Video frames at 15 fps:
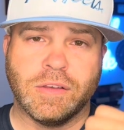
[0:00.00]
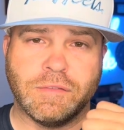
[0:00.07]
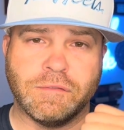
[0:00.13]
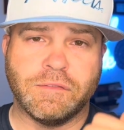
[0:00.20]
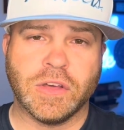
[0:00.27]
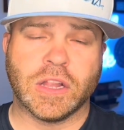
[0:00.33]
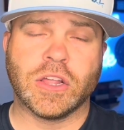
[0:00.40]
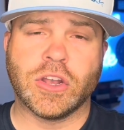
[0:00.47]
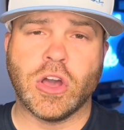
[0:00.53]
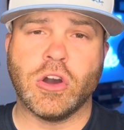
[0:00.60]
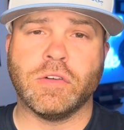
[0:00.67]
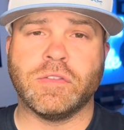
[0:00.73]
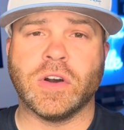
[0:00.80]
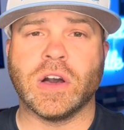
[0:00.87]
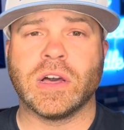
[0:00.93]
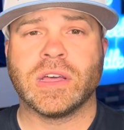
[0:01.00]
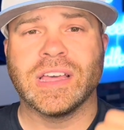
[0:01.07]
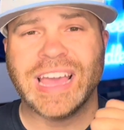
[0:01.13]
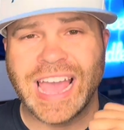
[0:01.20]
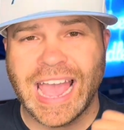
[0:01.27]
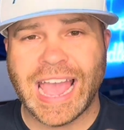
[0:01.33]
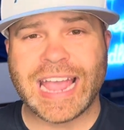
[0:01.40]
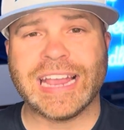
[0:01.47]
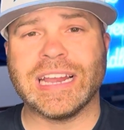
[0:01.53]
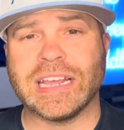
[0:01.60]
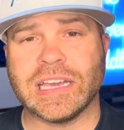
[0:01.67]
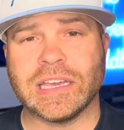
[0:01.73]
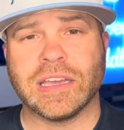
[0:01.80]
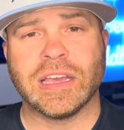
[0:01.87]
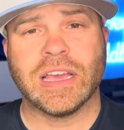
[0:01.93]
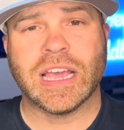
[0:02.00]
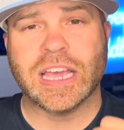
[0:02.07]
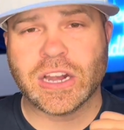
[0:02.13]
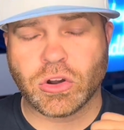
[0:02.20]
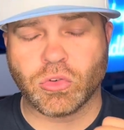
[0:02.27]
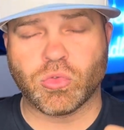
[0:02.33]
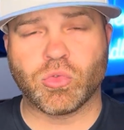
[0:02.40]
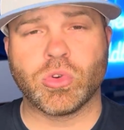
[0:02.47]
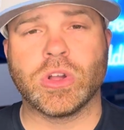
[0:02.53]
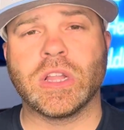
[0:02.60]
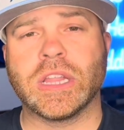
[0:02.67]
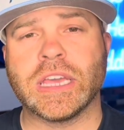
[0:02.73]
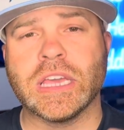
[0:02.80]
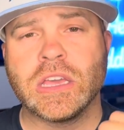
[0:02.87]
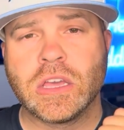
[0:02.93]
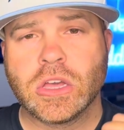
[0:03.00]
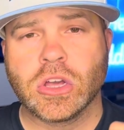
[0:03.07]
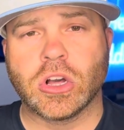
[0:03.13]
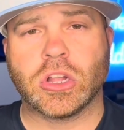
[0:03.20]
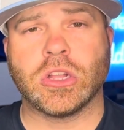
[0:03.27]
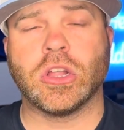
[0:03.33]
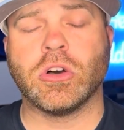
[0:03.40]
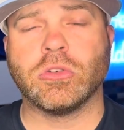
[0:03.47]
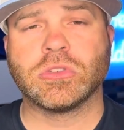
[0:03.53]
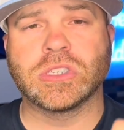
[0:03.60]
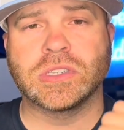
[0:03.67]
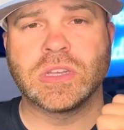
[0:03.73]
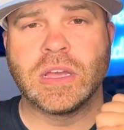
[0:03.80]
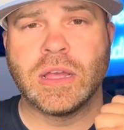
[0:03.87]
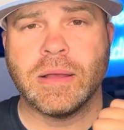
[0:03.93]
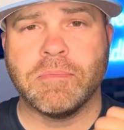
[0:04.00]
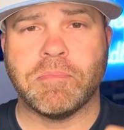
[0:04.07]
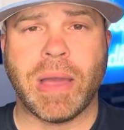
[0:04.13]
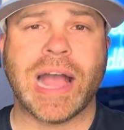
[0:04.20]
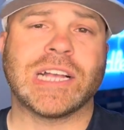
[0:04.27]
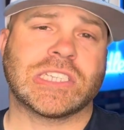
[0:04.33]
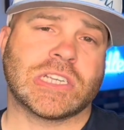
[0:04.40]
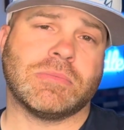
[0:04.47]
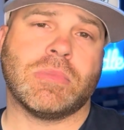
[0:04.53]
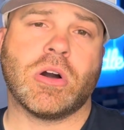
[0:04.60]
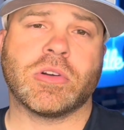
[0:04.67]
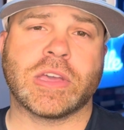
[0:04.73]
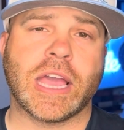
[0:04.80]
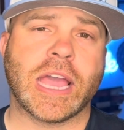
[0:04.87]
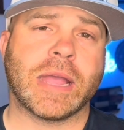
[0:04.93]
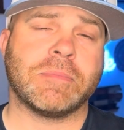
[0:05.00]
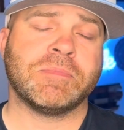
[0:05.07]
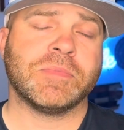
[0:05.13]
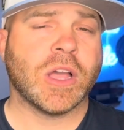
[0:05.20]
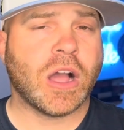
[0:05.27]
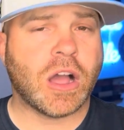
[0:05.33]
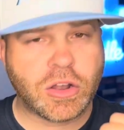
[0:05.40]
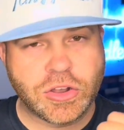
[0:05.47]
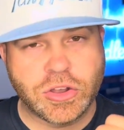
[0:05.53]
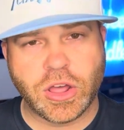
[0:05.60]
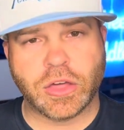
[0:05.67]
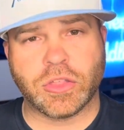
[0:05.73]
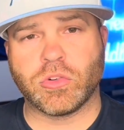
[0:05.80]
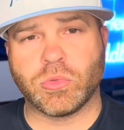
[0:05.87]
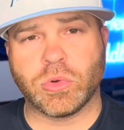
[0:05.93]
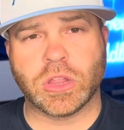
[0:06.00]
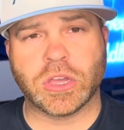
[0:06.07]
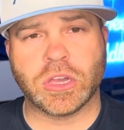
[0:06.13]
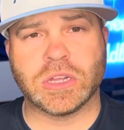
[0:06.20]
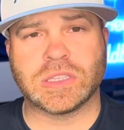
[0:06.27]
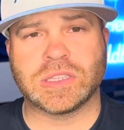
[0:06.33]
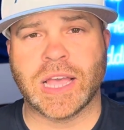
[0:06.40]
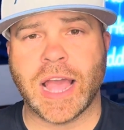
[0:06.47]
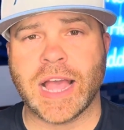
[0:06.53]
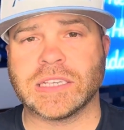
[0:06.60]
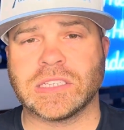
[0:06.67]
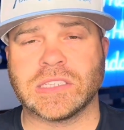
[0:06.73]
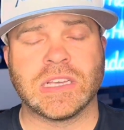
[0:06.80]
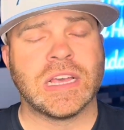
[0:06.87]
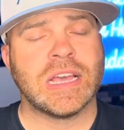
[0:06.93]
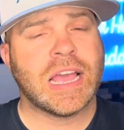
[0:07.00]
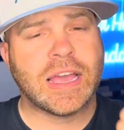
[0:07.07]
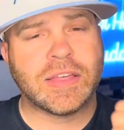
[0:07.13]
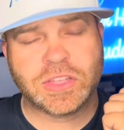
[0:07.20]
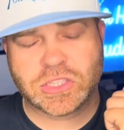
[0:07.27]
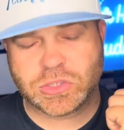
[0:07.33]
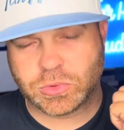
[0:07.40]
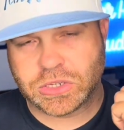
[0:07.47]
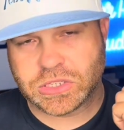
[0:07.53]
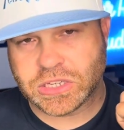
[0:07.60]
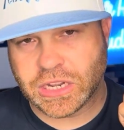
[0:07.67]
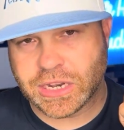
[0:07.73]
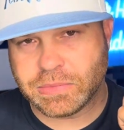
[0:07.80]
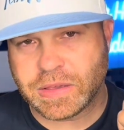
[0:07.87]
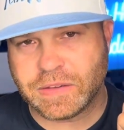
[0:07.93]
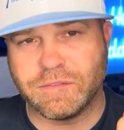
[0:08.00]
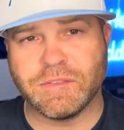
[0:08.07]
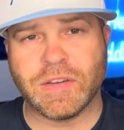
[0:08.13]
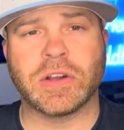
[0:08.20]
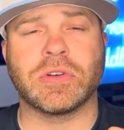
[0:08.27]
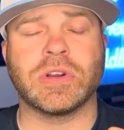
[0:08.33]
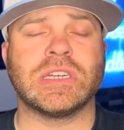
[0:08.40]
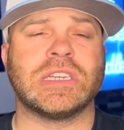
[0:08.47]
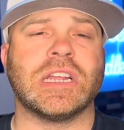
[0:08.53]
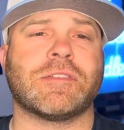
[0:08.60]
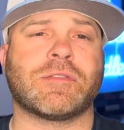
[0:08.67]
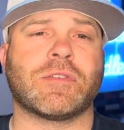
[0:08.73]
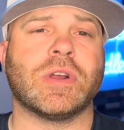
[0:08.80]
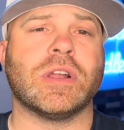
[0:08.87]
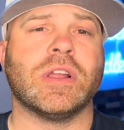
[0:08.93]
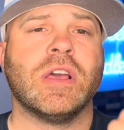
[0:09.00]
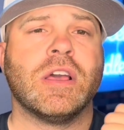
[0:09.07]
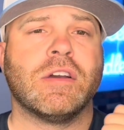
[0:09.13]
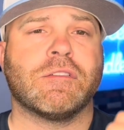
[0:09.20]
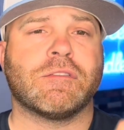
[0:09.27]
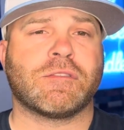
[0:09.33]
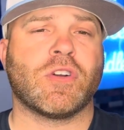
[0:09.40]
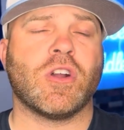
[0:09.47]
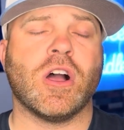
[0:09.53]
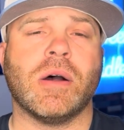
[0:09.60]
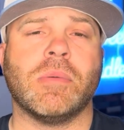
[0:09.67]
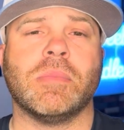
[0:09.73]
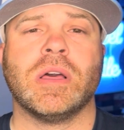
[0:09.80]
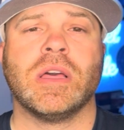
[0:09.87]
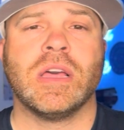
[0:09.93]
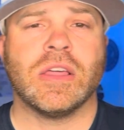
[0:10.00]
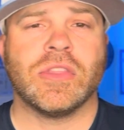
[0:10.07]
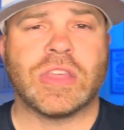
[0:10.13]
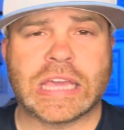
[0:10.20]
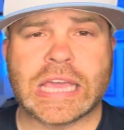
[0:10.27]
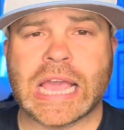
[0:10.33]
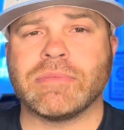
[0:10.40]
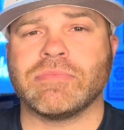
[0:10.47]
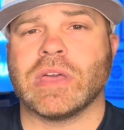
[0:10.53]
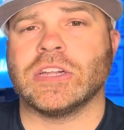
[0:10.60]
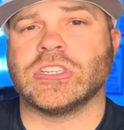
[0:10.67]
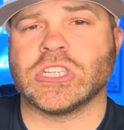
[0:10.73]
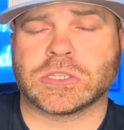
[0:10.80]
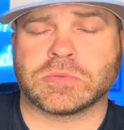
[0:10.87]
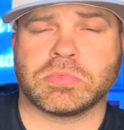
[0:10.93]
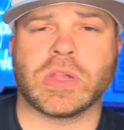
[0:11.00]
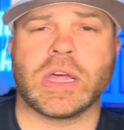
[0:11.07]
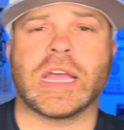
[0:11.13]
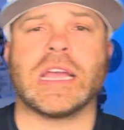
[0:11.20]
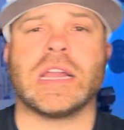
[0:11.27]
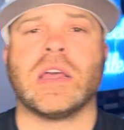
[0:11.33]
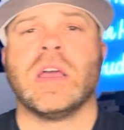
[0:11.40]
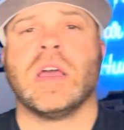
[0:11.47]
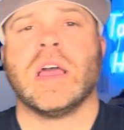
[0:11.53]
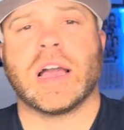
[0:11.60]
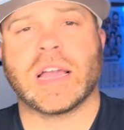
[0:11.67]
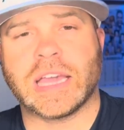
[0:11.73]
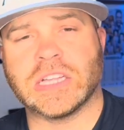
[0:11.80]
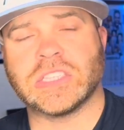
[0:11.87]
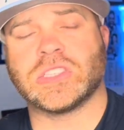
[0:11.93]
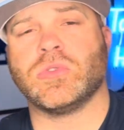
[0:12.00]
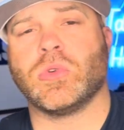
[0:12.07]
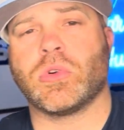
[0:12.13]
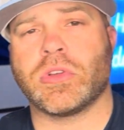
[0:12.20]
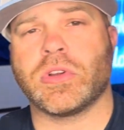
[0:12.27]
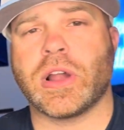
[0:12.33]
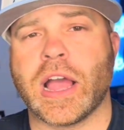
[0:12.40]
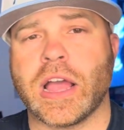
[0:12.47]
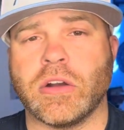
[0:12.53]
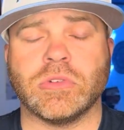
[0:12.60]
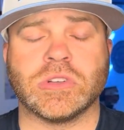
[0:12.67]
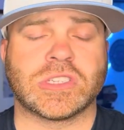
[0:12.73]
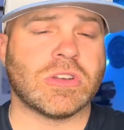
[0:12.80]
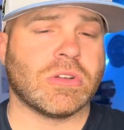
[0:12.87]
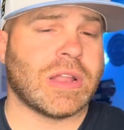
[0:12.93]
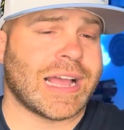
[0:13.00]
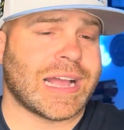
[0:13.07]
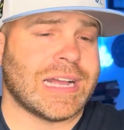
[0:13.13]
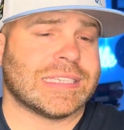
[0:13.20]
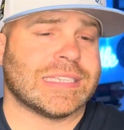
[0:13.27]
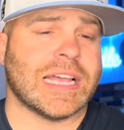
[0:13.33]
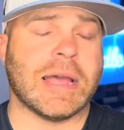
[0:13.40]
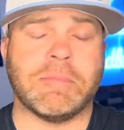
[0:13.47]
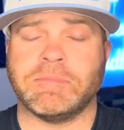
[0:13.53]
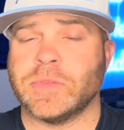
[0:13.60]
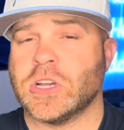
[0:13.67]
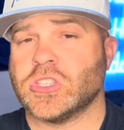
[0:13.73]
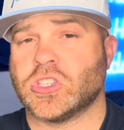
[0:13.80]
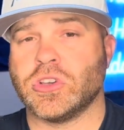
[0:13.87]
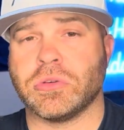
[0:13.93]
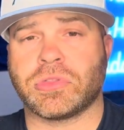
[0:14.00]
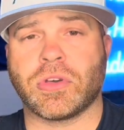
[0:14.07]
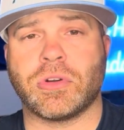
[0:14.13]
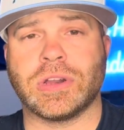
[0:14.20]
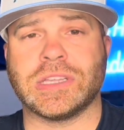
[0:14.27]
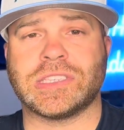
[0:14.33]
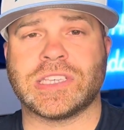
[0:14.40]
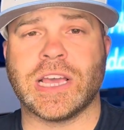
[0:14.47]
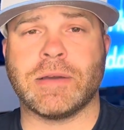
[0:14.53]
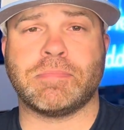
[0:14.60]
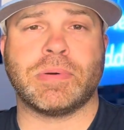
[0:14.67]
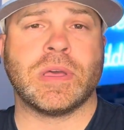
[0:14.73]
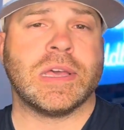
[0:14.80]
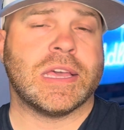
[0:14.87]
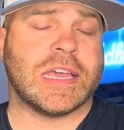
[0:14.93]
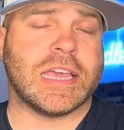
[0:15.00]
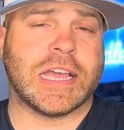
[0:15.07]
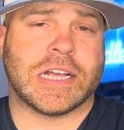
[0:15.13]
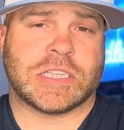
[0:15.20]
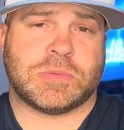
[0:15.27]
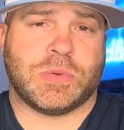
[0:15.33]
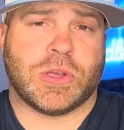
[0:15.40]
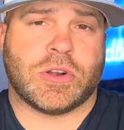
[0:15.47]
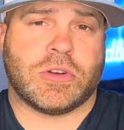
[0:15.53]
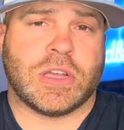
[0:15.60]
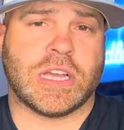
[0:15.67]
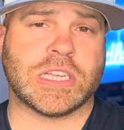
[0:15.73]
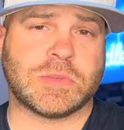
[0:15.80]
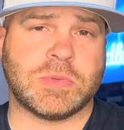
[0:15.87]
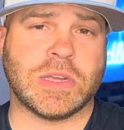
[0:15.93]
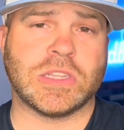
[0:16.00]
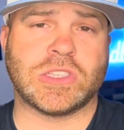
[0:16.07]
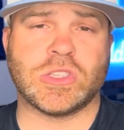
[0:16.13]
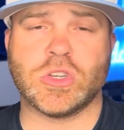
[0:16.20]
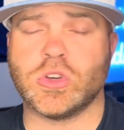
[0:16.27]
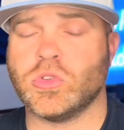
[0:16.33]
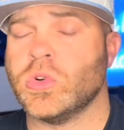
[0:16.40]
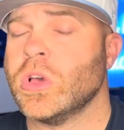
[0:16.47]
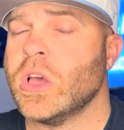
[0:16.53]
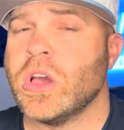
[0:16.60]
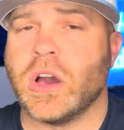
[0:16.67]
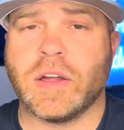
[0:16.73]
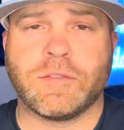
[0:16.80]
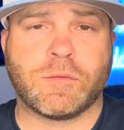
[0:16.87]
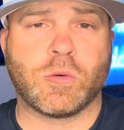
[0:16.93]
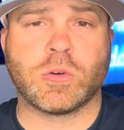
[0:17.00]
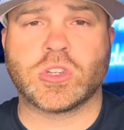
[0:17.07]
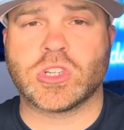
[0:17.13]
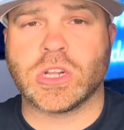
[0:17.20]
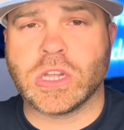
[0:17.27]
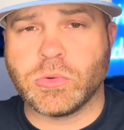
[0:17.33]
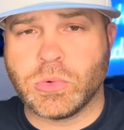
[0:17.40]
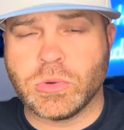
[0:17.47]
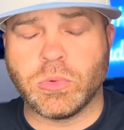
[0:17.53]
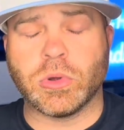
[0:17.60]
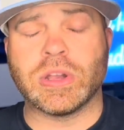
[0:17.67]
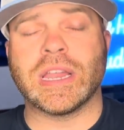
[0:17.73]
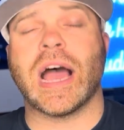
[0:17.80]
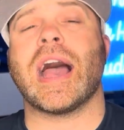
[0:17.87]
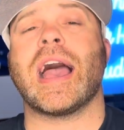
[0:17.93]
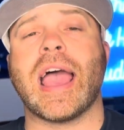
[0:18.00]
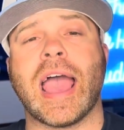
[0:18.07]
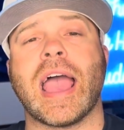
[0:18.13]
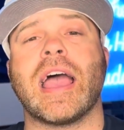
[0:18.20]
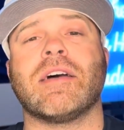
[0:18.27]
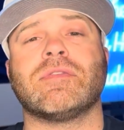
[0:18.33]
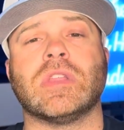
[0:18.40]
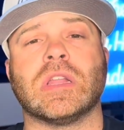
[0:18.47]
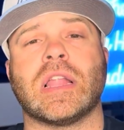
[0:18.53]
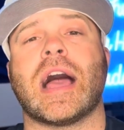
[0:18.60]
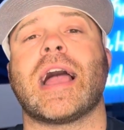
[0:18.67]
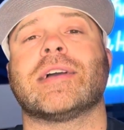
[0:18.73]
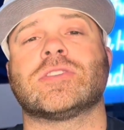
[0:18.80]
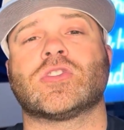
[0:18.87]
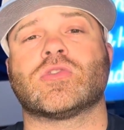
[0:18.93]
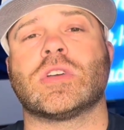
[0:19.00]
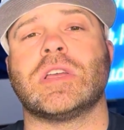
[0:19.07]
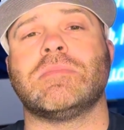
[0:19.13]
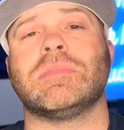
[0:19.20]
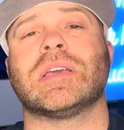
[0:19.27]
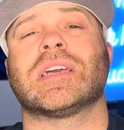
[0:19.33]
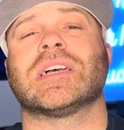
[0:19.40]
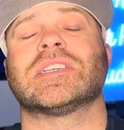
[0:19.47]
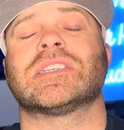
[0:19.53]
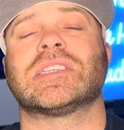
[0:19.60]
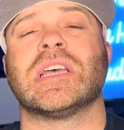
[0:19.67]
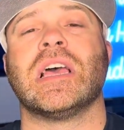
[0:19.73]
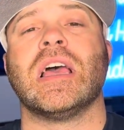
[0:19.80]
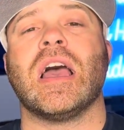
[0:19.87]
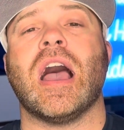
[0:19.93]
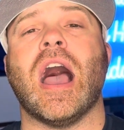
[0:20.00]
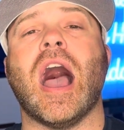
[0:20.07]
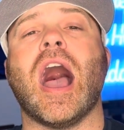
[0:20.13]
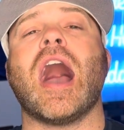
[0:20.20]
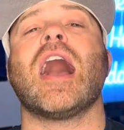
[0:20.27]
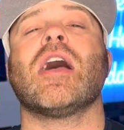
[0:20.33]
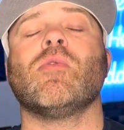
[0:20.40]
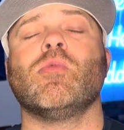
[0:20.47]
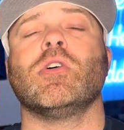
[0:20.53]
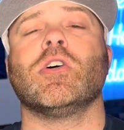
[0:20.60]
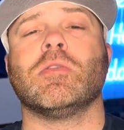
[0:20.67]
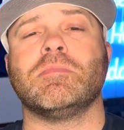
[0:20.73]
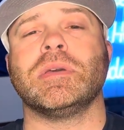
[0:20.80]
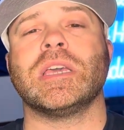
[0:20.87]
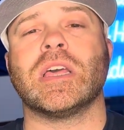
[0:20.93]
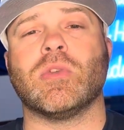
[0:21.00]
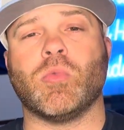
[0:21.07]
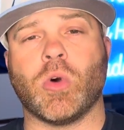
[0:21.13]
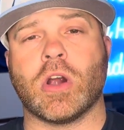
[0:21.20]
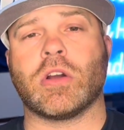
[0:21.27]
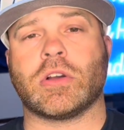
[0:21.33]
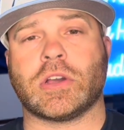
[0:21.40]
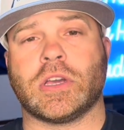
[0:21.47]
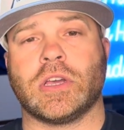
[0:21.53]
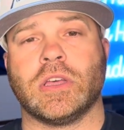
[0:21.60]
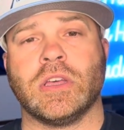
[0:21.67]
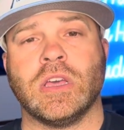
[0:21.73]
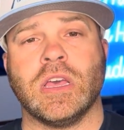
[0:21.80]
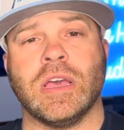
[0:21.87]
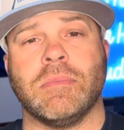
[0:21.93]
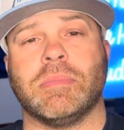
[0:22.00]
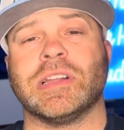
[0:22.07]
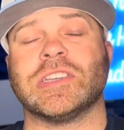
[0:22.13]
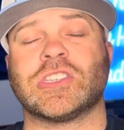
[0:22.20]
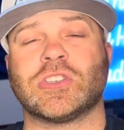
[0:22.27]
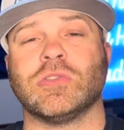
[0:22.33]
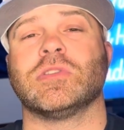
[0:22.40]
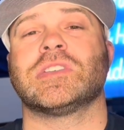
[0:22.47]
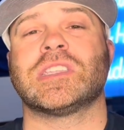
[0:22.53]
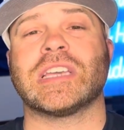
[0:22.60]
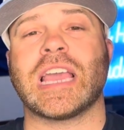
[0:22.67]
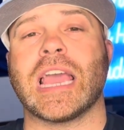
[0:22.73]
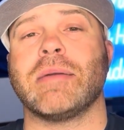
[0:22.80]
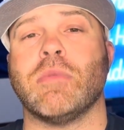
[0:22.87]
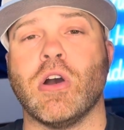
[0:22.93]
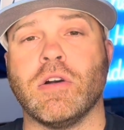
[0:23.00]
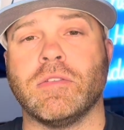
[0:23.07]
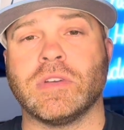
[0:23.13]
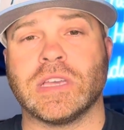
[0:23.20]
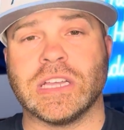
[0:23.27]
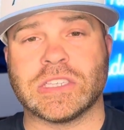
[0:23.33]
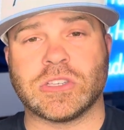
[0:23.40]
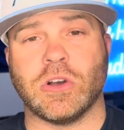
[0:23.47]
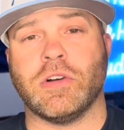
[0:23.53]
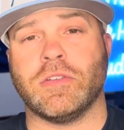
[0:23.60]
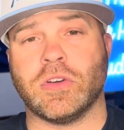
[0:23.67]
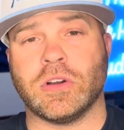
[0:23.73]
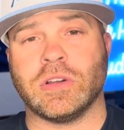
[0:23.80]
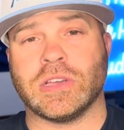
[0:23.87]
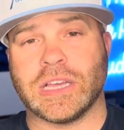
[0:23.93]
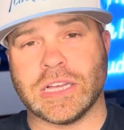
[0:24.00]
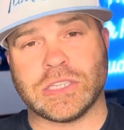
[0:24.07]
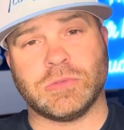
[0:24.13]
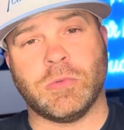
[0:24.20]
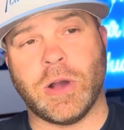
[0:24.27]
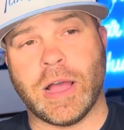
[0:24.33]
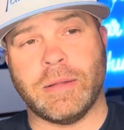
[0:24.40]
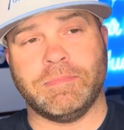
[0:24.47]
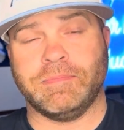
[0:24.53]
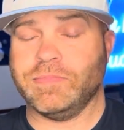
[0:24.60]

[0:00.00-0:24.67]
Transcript: Villanova, 80, in a really close basketball game. Another really good test, and this one is going to be very different from the game they just played against Northern Iowa. So like I said, 2:30 tip, ESPN or ESPN2. Unfortunately, we will not have the live stream because I will be at work. But as soon as the game gets over, guess what?